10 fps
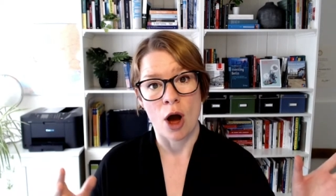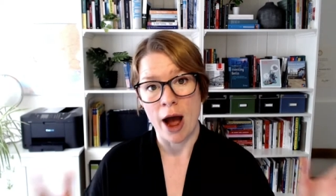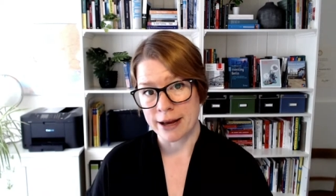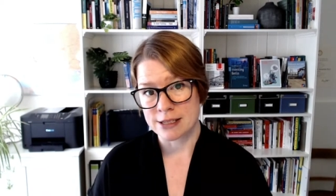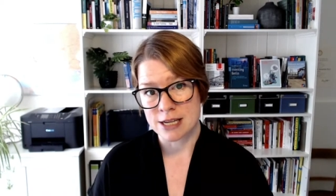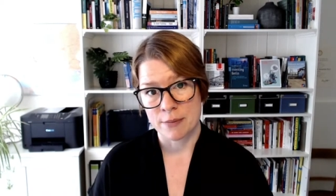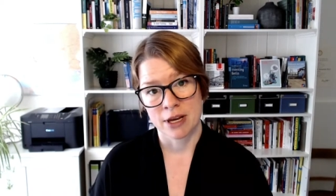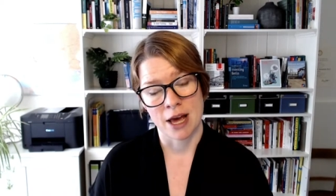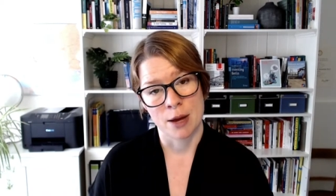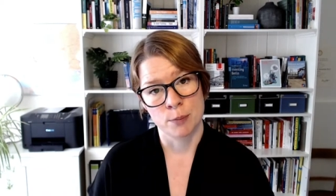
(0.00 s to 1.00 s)

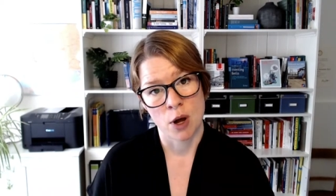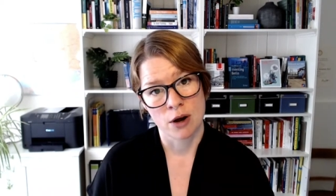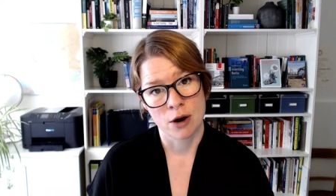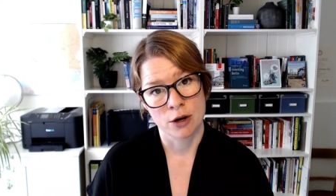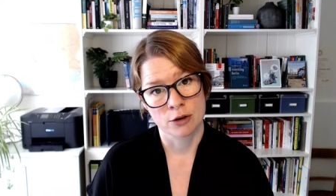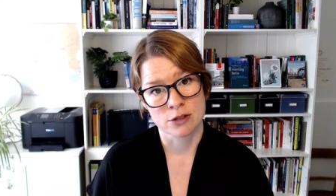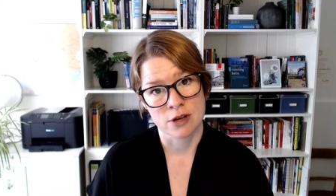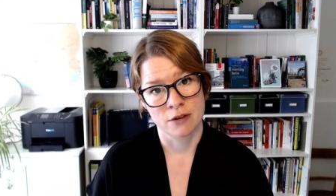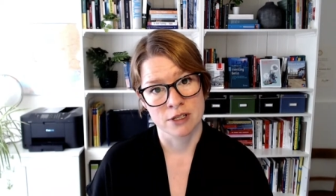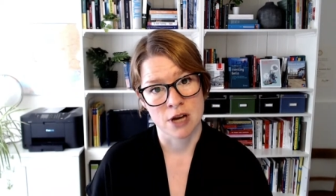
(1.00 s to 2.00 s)
academic and blog articles
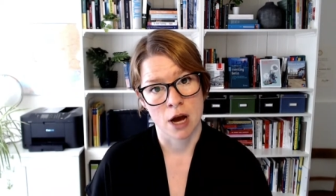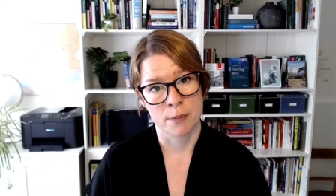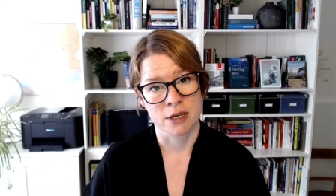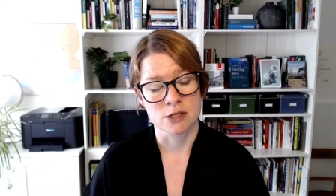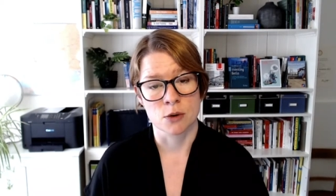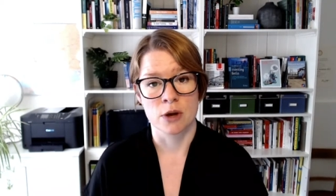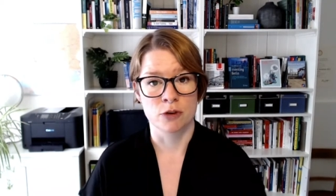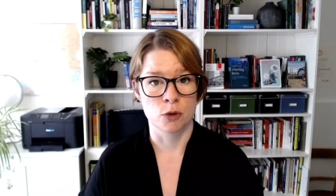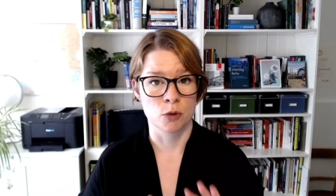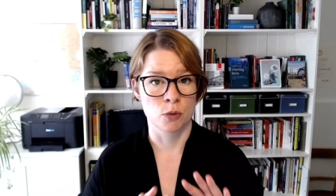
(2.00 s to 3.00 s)
on the topic, so if
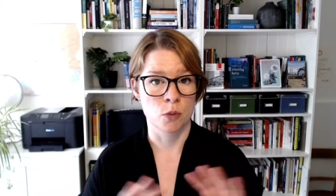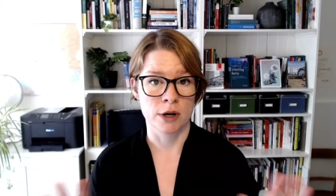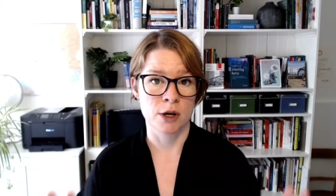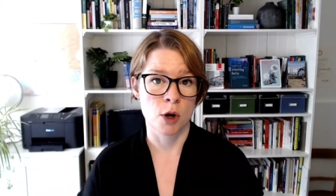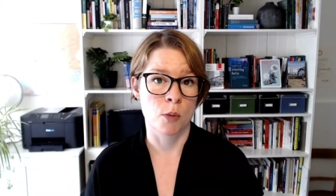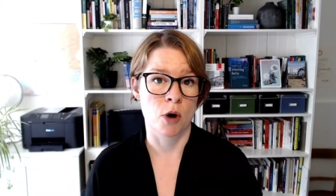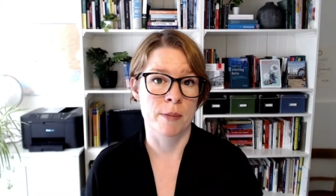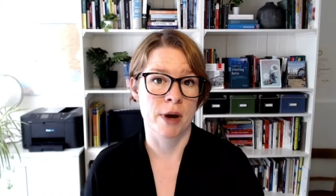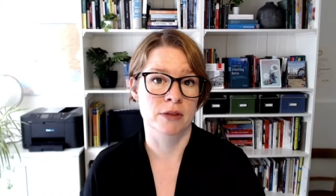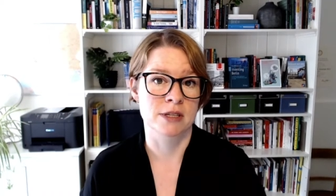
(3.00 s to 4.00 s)
you want to know more
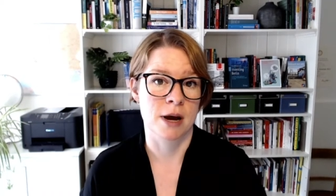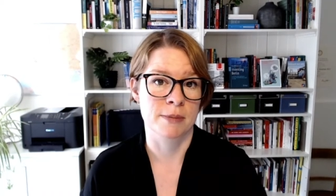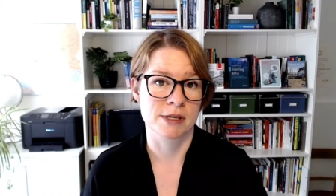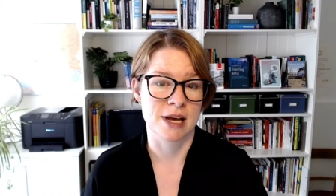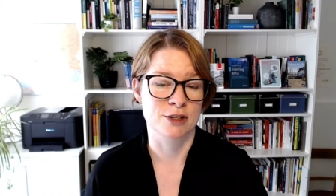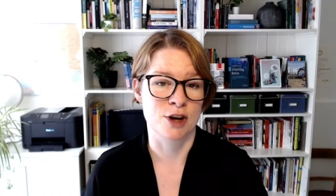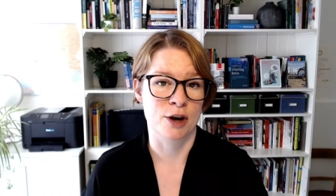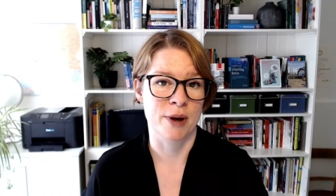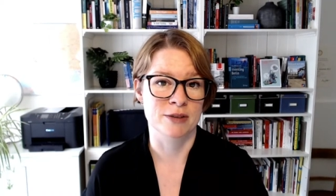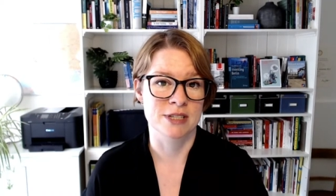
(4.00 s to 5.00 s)
about the topics I talk
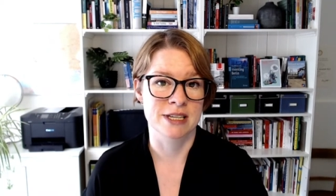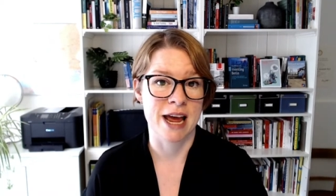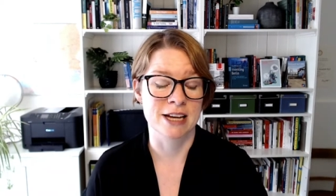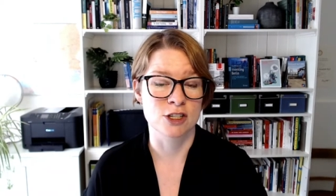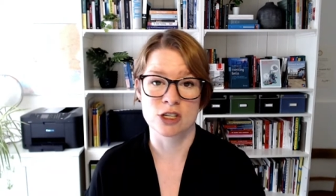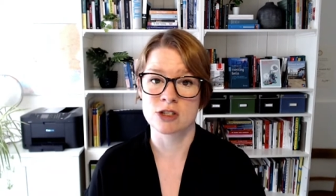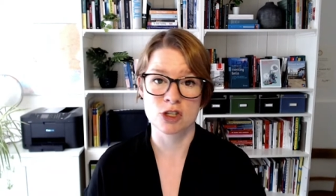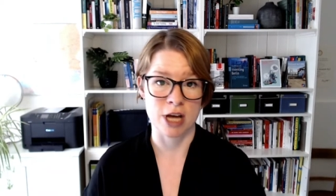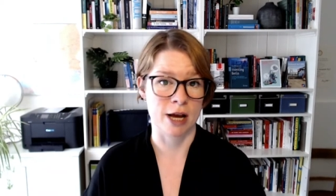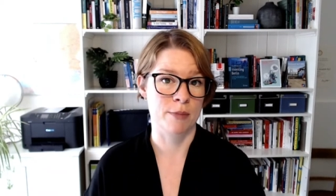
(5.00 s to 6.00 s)
about today, just
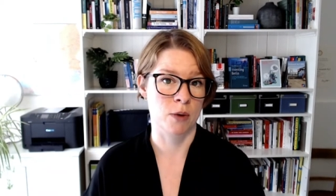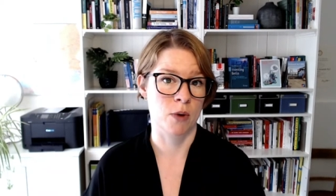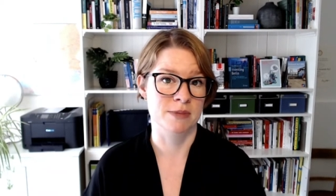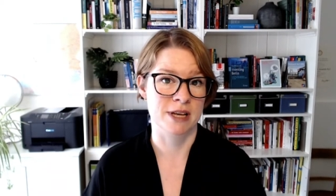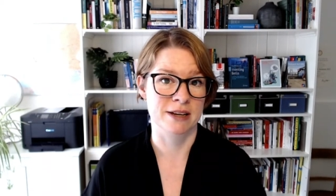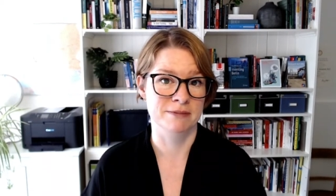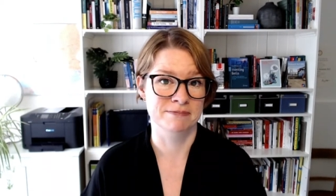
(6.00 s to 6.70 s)
check out my website.